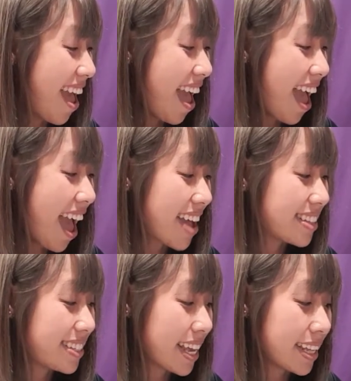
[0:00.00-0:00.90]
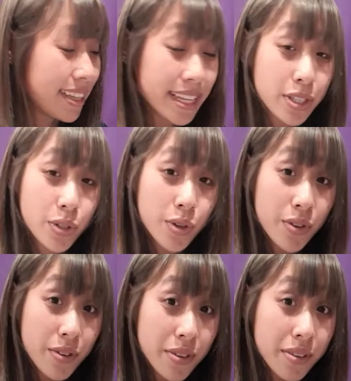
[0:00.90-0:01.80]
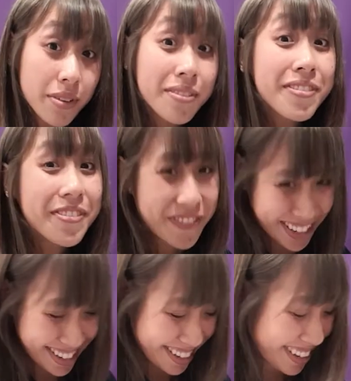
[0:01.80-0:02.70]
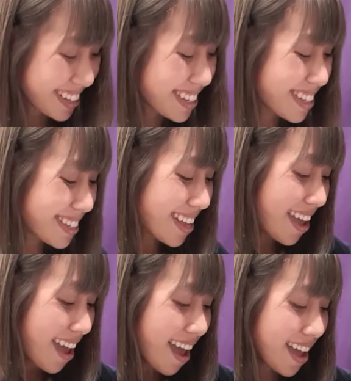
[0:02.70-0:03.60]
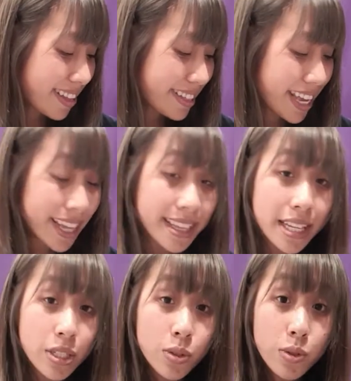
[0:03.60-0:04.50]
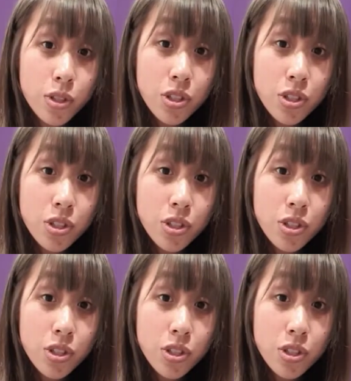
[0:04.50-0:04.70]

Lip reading: had 10 little fingers and 10 little